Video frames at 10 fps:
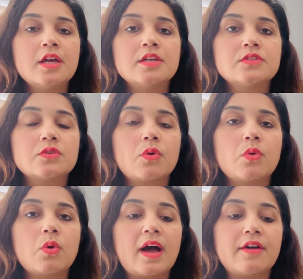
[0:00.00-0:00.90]

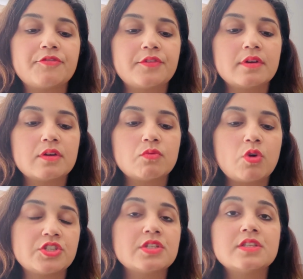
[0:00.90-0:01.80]
So after
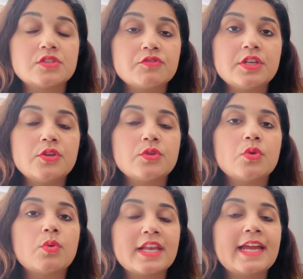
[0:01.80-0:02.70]
watching this video,
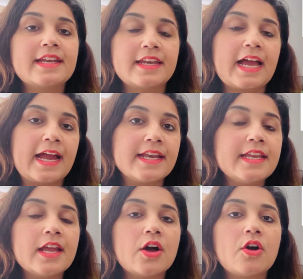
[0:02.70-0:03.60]
you will get an
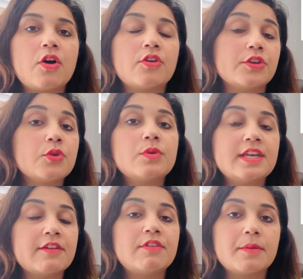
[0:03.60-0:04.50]
idea or you will
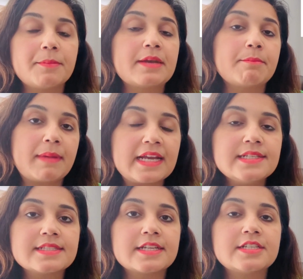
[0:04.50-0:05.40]
develop a
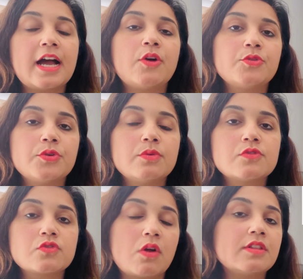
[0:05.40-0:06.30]
mindset how to
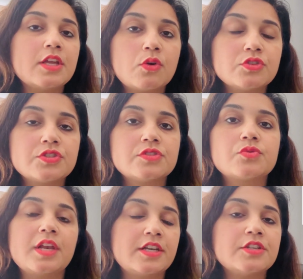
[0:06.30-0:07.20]
solve the questions
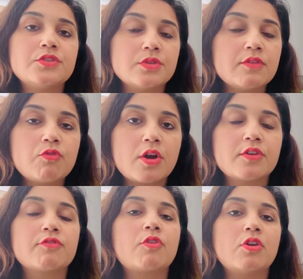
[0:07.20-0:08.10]
related to the
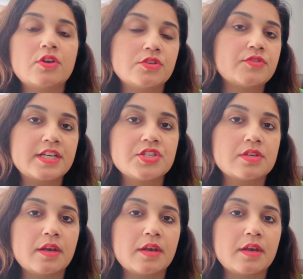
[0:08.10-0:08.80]
waterfall or traditional